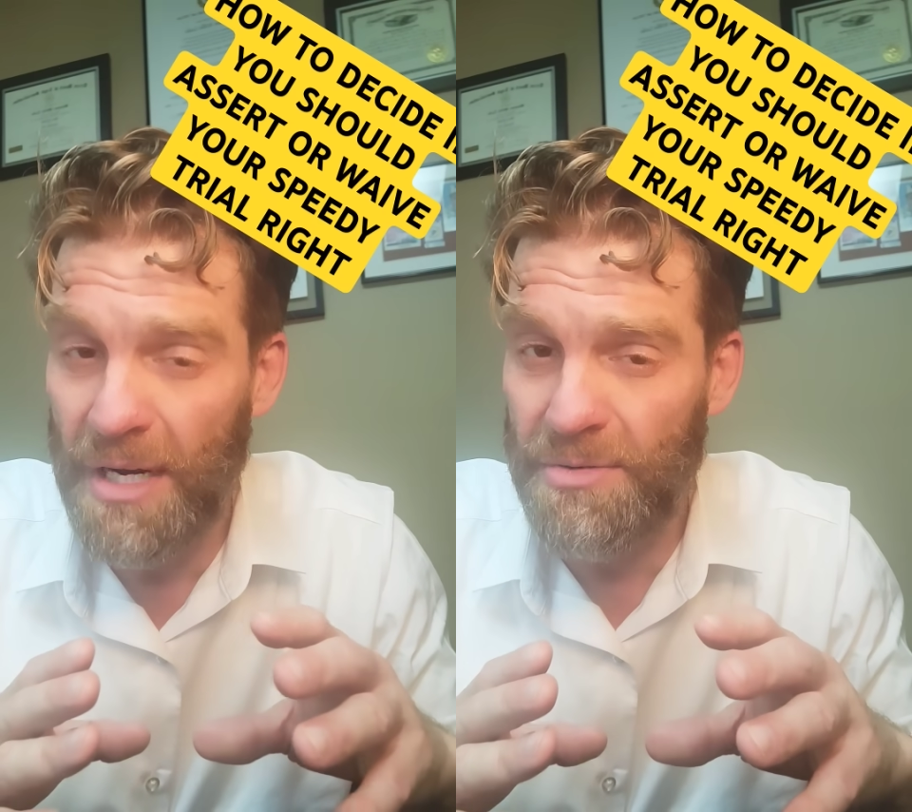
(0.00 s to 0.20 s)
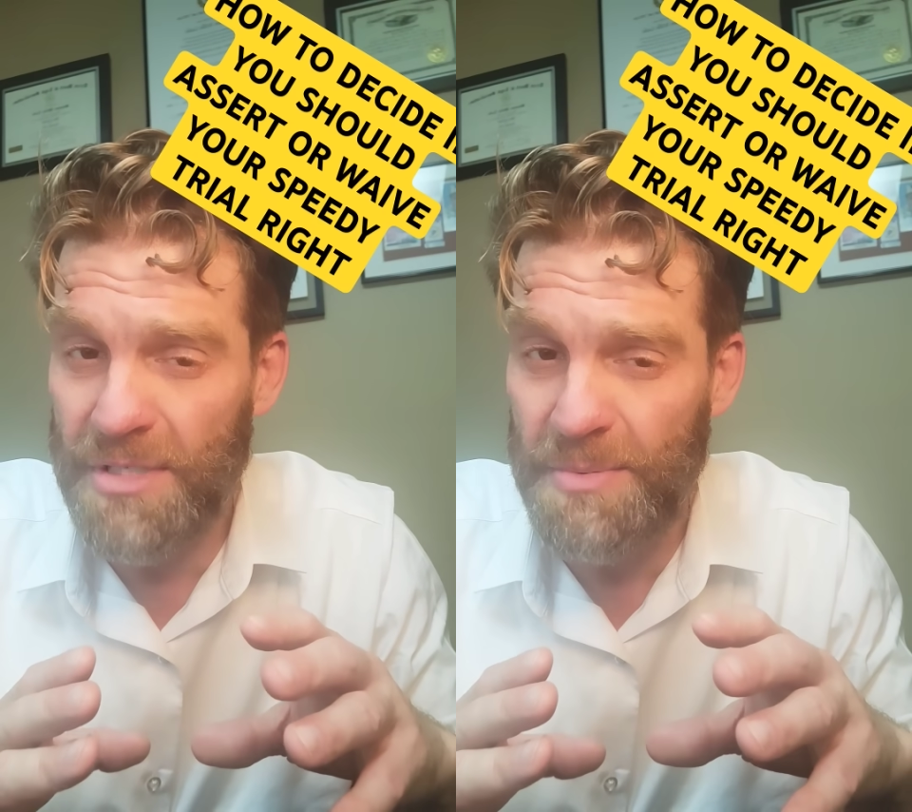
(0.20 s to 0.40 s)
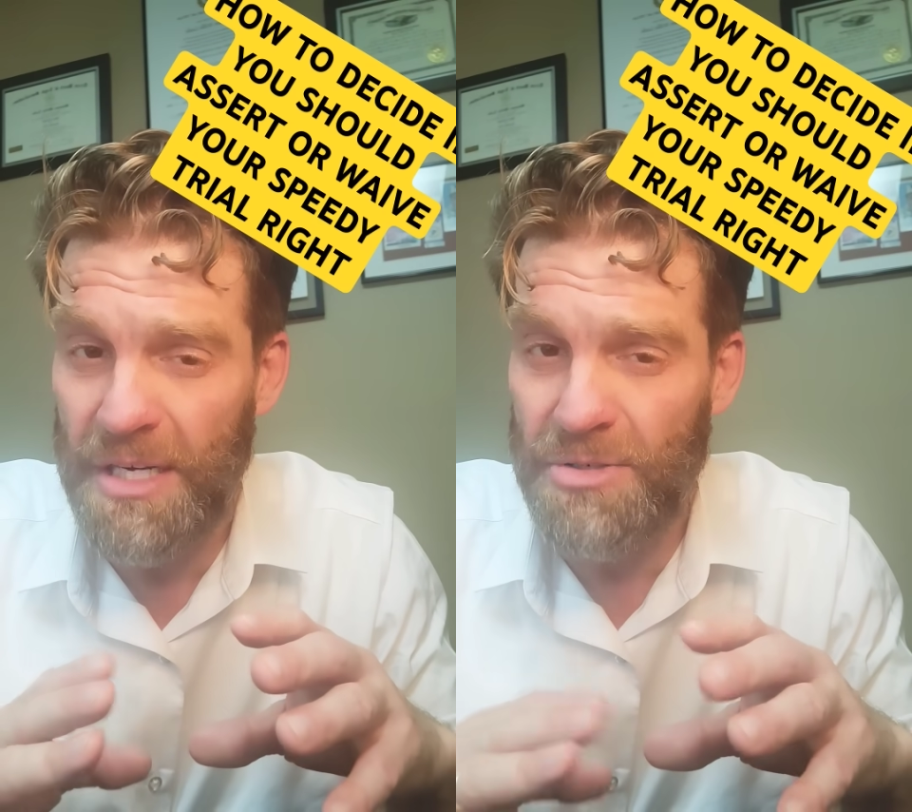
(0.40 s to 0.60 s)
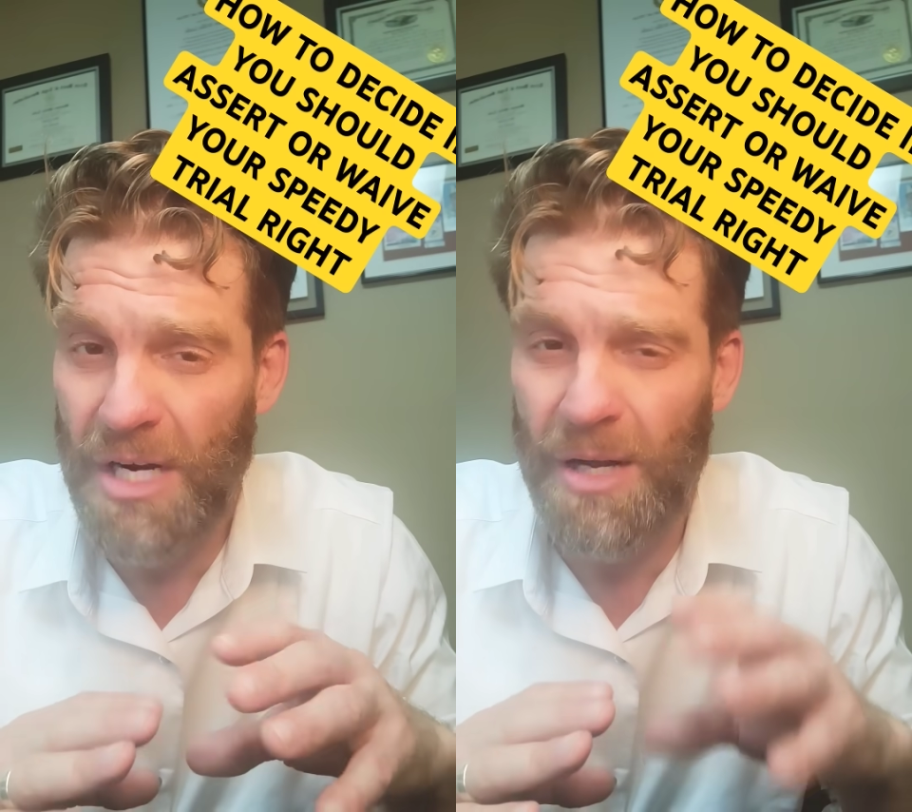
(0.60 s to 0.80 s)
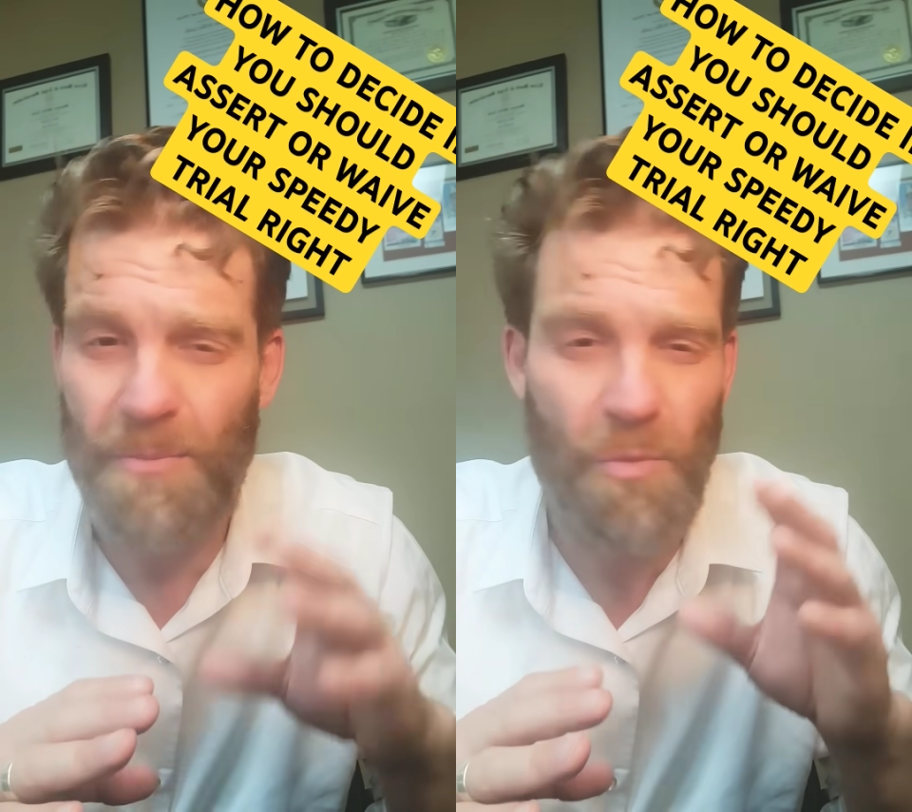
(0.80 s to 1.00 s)
right to a speedy
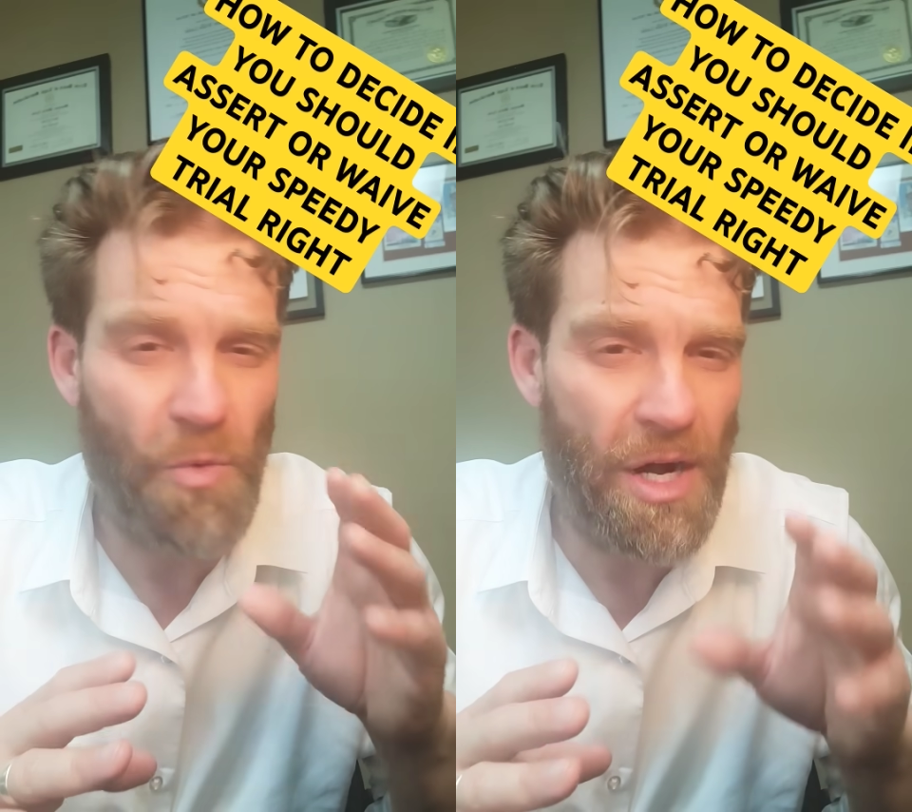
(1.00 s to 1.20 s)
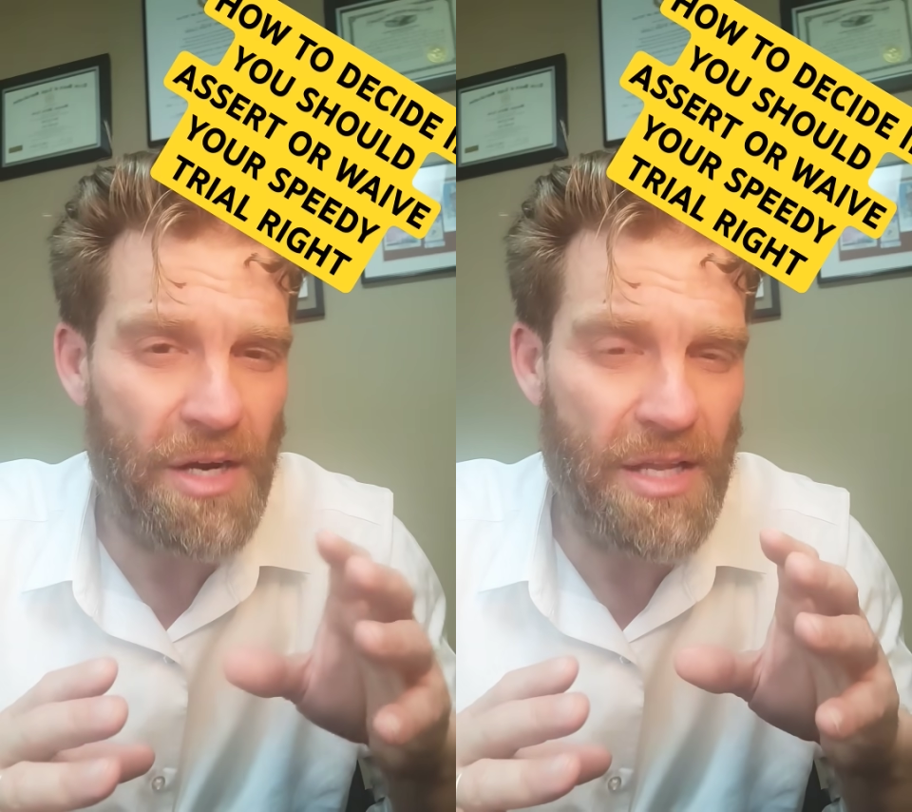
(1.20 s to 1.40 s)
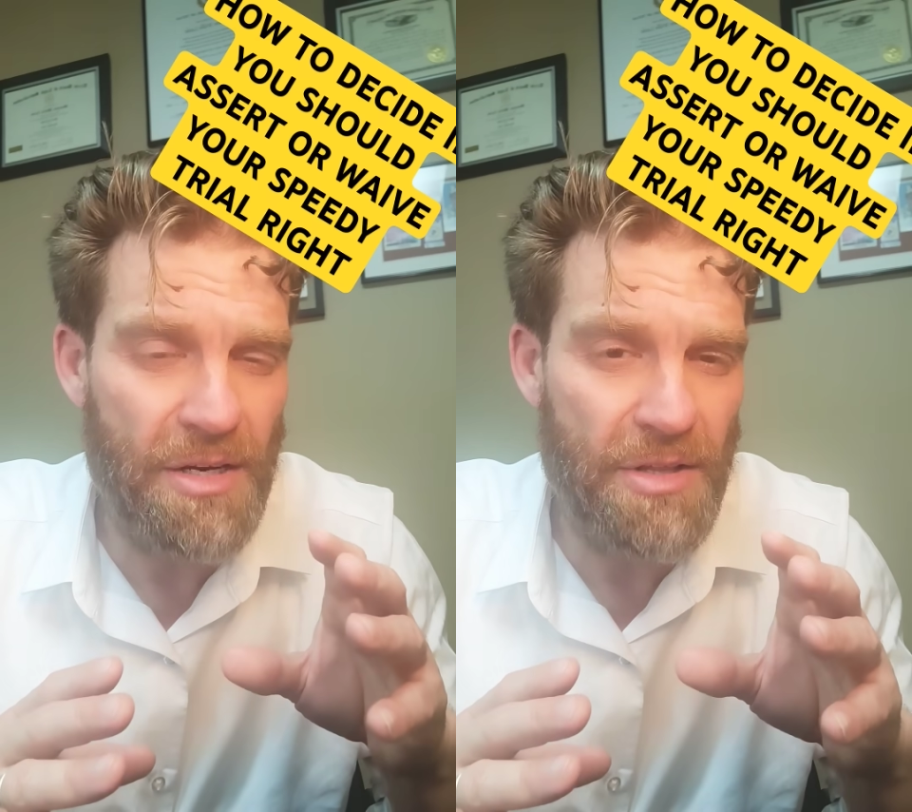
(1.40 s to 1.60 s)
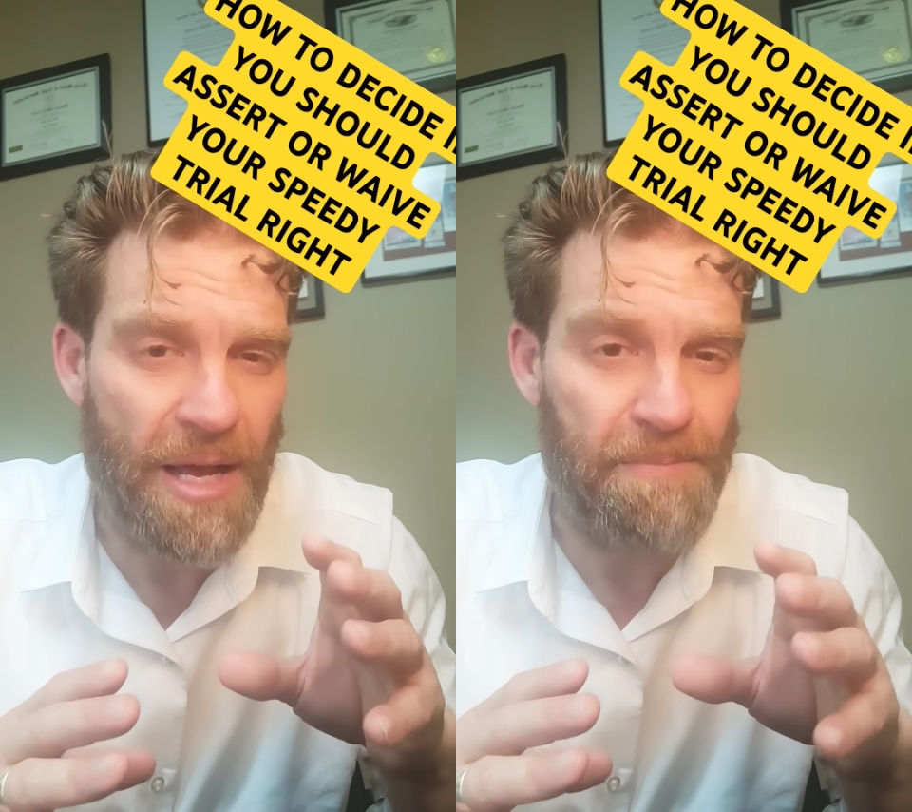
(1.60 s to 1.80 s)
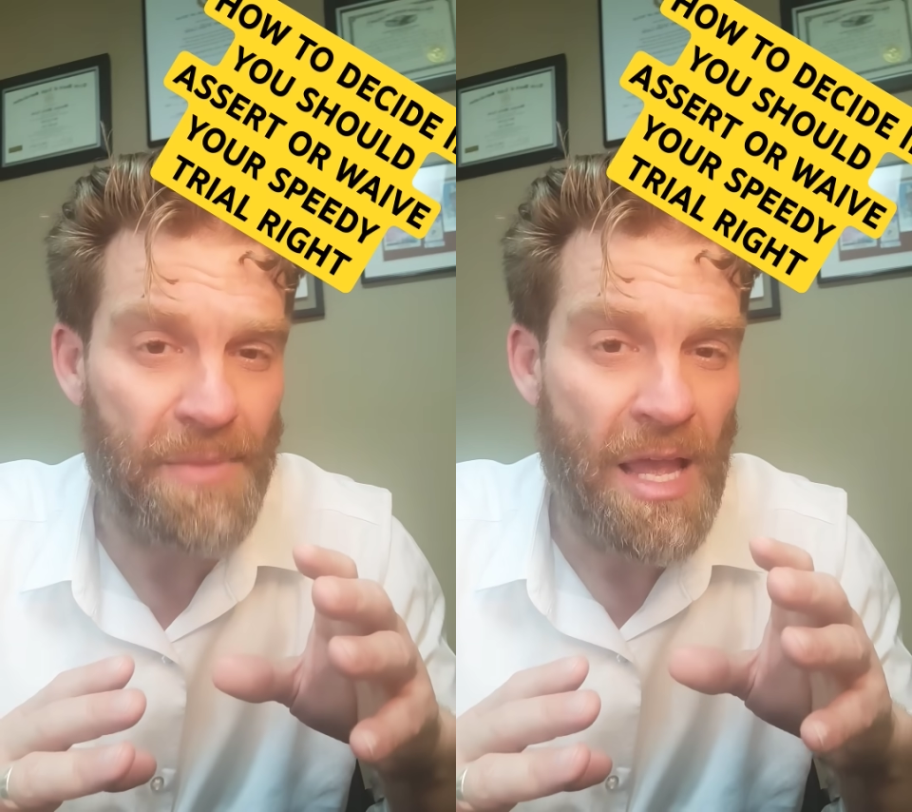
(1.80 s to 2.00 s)
trial. Why do they do
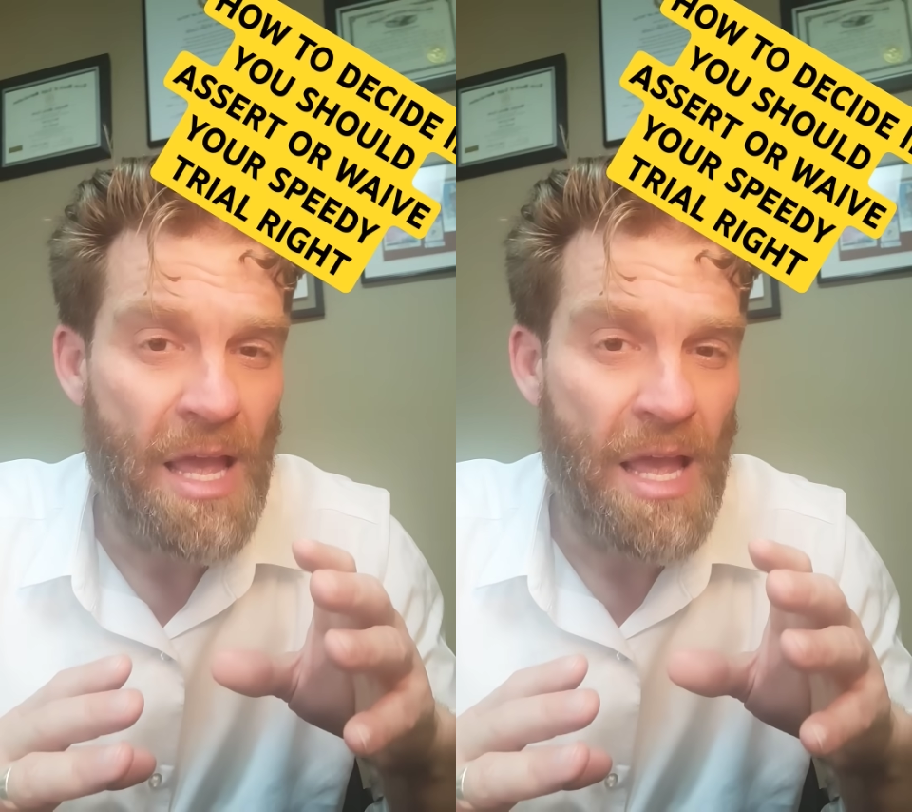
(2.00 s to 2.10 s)
that?